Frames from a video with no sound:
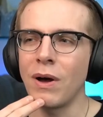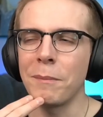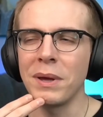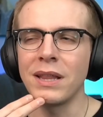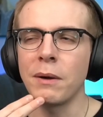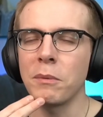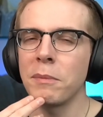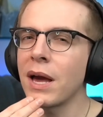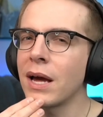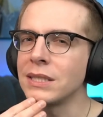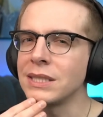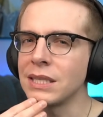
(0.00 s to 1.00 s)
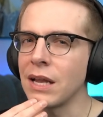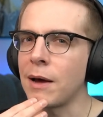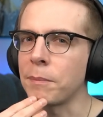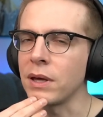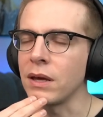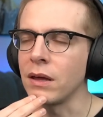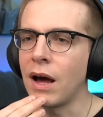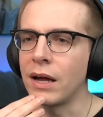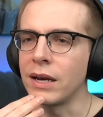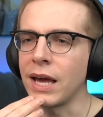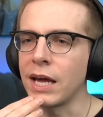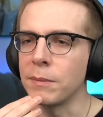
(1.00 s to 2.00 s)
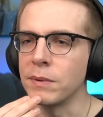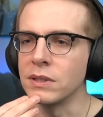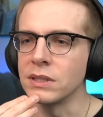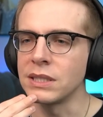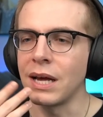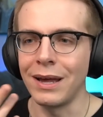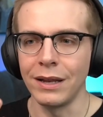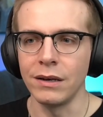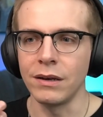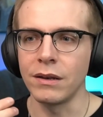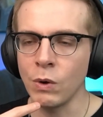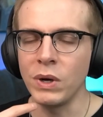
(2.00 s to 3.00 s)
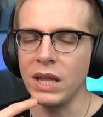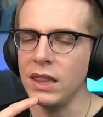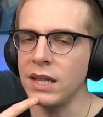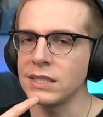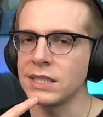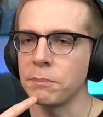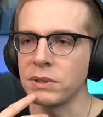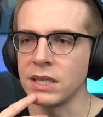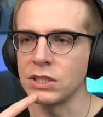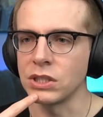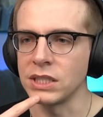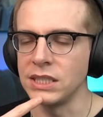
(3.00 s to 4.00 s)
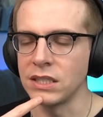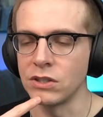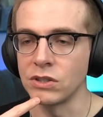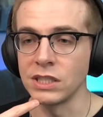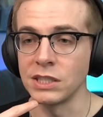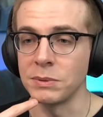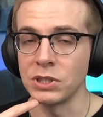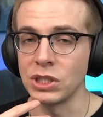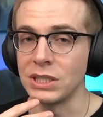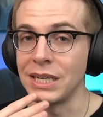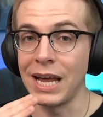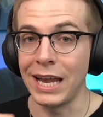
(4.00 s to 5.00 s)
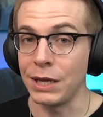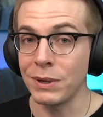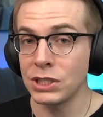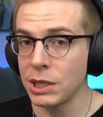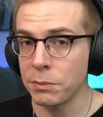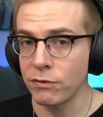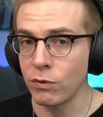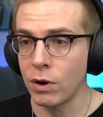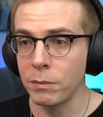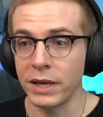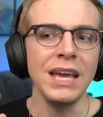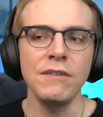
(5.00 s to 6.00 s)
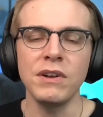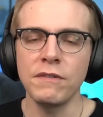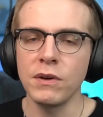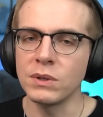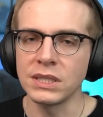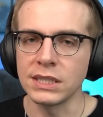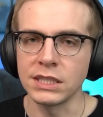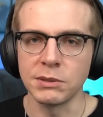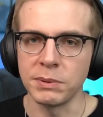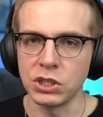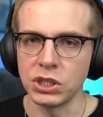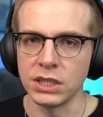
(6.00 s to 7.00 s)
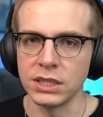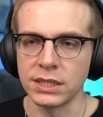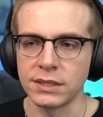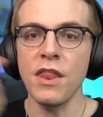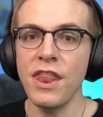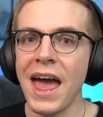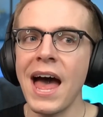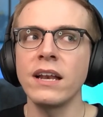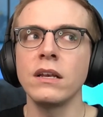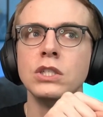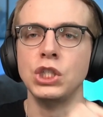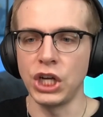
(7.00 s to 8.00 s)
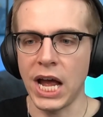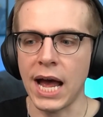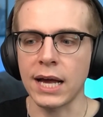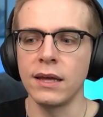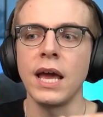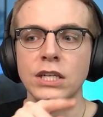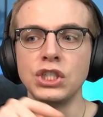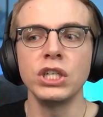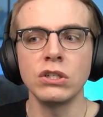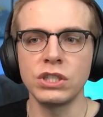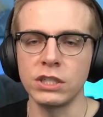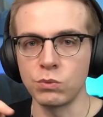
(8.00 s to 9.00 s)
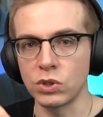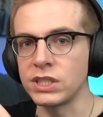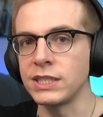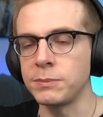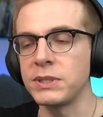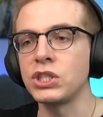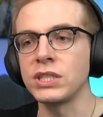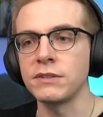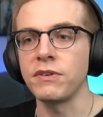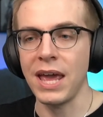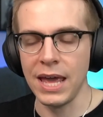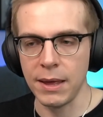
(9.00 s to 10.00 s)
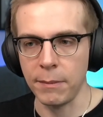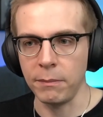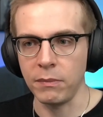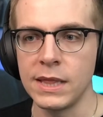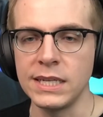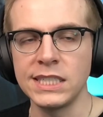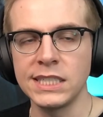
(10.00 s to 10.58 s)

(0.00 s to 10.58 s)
I mean, that would be kind of sloppy on Hannibal's end when he thinks that potentially he's under suspicion in any way, shape, or form. Like, even if he wasn't suspicious that Jack and Chilton were suspicious of him, the